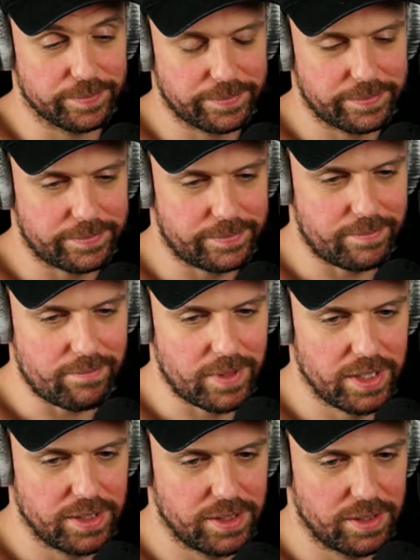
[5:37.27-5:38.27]

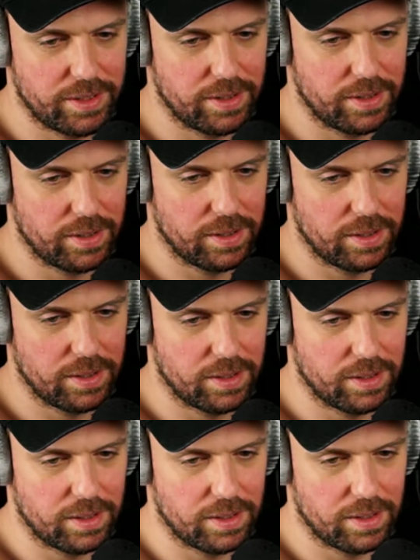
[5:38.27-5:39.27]

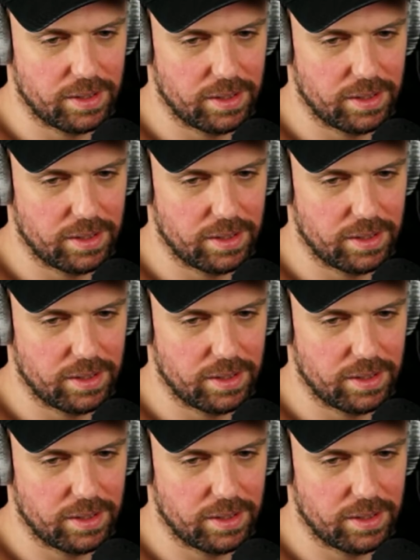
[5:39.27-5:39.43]
(no one is talking)